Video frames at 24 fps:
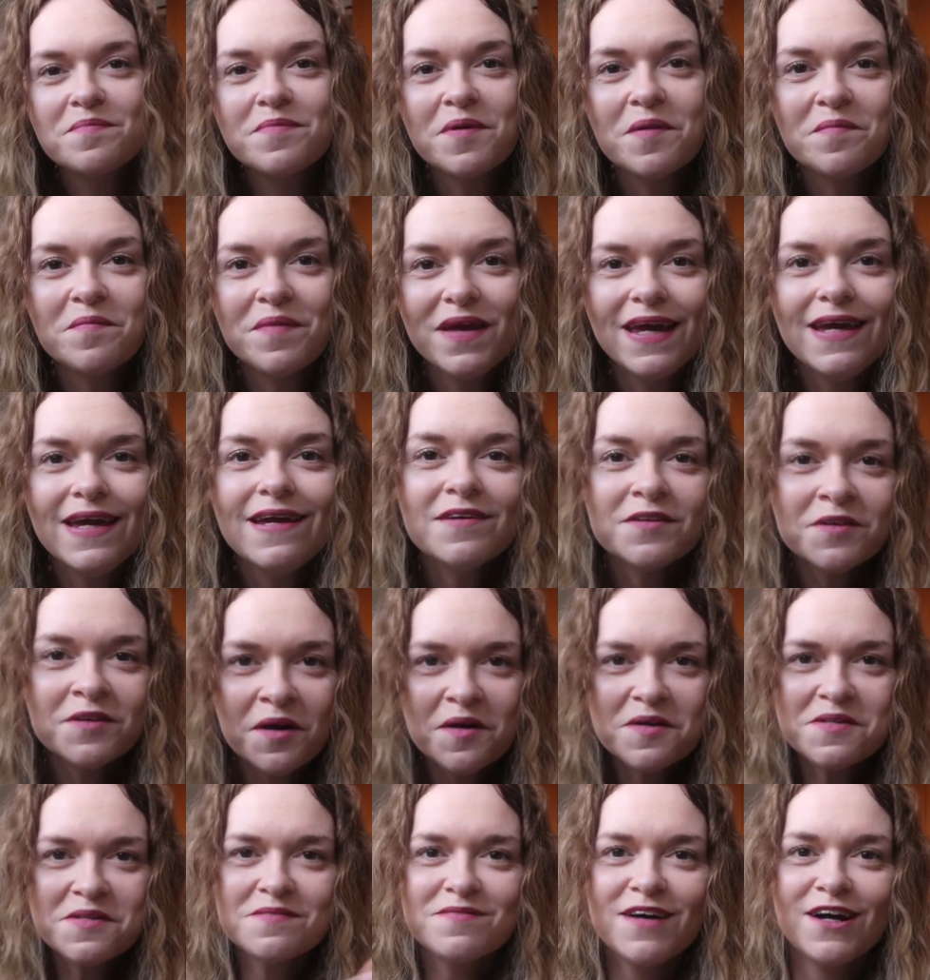But me,
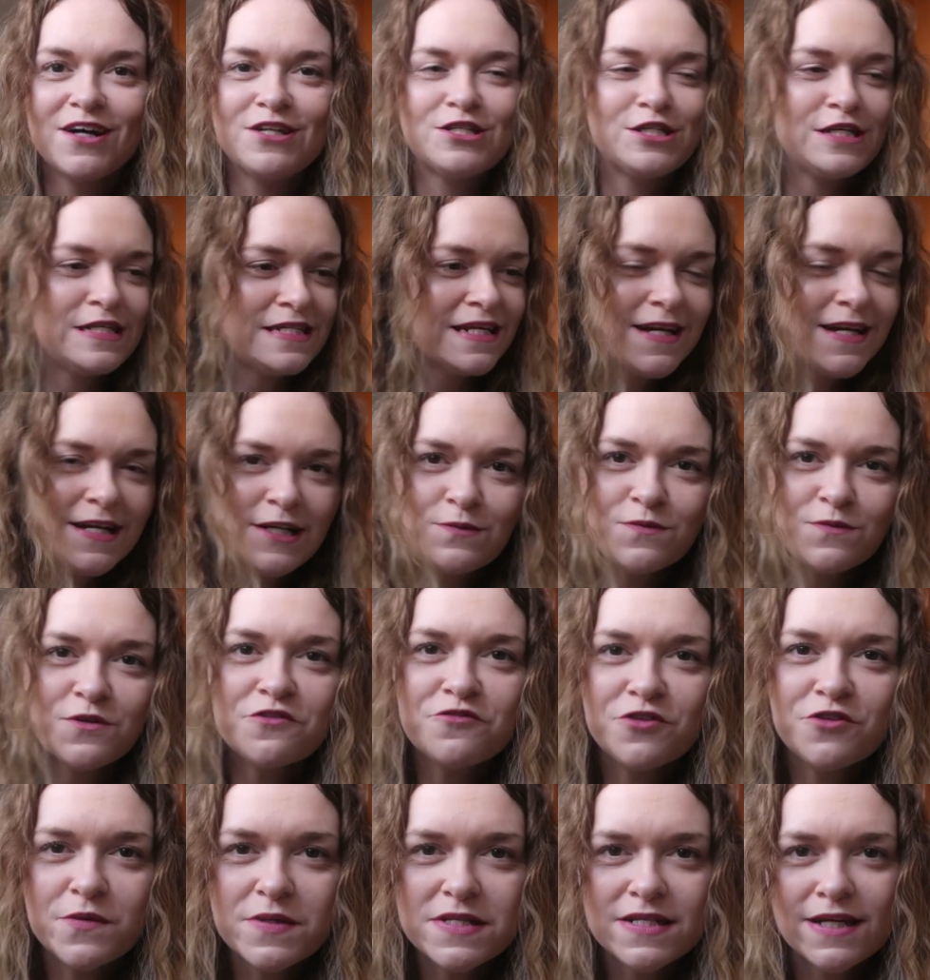not so much. It takes me
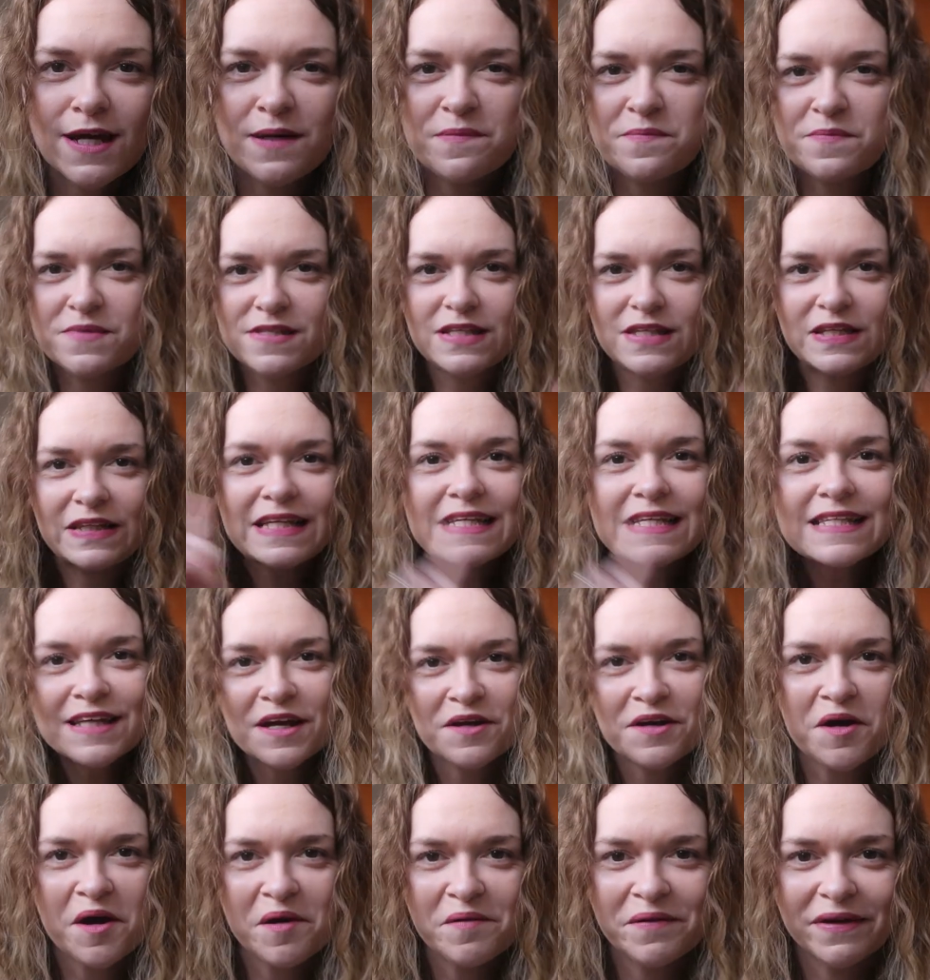a few attempts, so let's
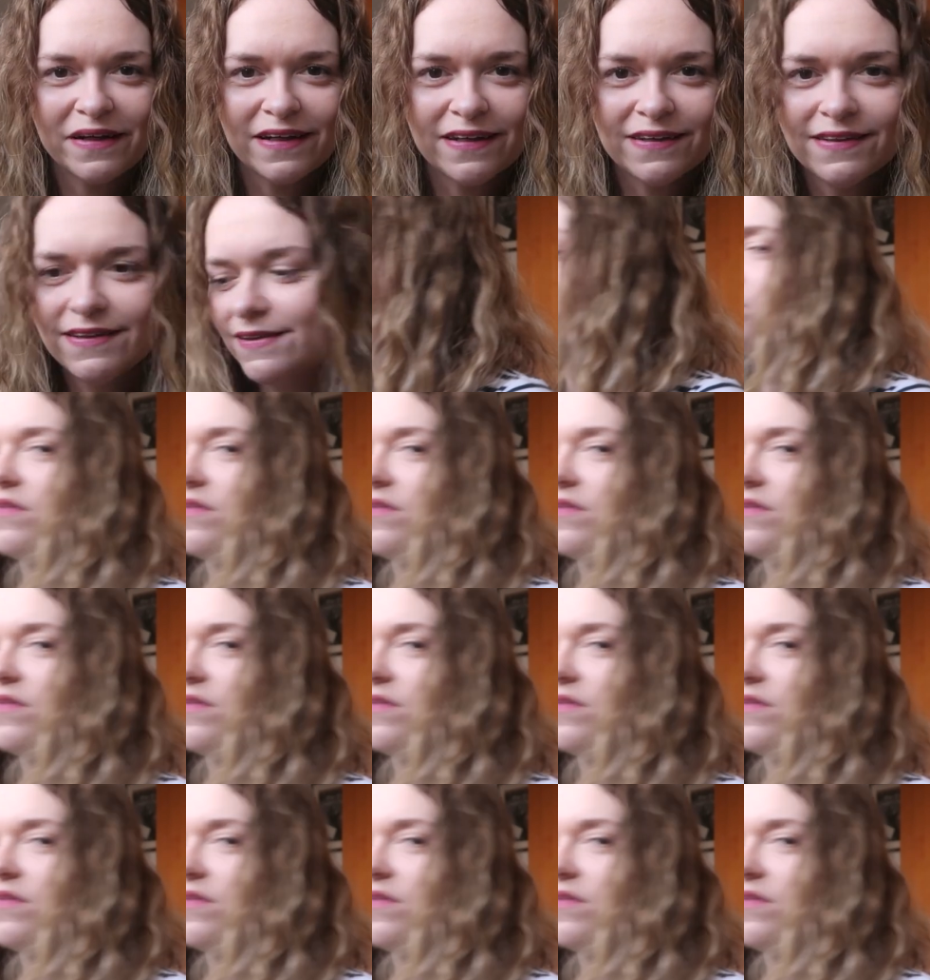get going.